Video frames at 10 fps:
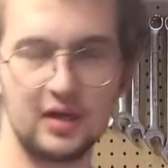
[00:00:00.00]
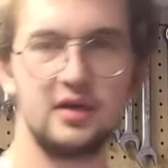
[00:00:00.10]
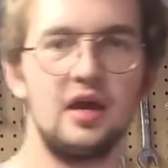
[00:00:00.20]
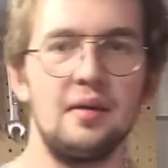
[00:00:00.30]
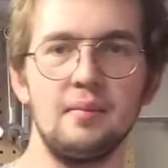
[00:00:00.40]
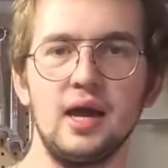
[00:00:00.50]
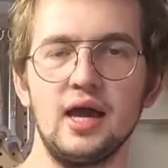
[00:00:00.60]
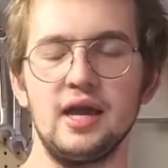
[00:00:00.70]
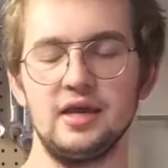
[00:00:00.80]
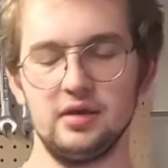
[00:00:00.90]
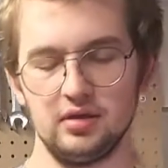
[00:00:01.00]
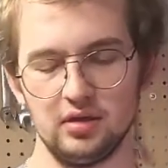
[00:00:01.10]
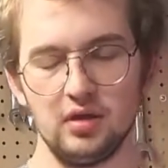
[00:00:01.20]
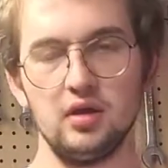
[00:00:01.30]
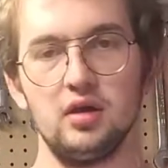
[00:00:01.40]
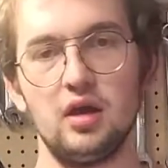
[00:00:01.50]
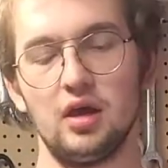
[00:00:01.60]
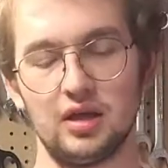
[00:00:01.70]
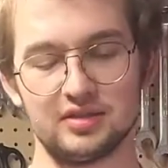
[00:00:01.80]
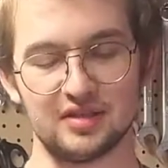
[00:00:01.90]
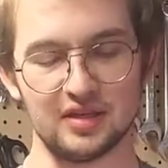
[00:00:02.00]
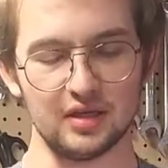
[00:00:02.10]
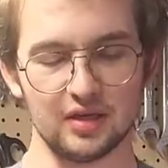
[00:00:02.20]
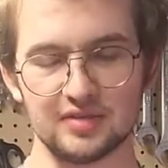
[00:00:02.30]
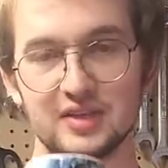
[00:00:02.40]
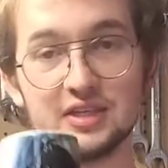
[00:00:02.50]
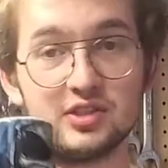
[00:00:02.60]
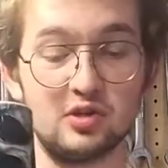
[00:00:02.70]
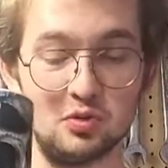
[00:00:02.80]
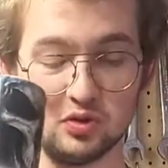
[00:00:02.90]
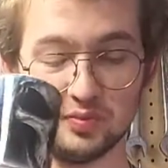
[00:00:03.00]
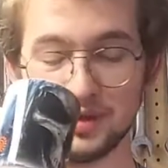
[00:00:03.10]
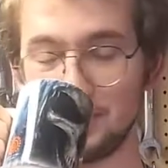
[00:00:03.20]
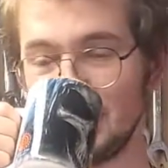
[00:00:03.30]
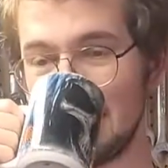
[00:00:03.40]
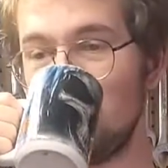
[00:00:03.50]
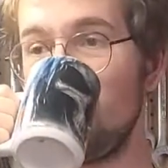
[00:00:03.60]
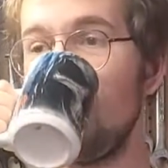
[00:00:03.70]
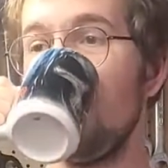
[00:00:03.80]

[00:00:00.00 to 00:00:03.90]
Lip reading: got my tea. It's actually cooled a bit by now.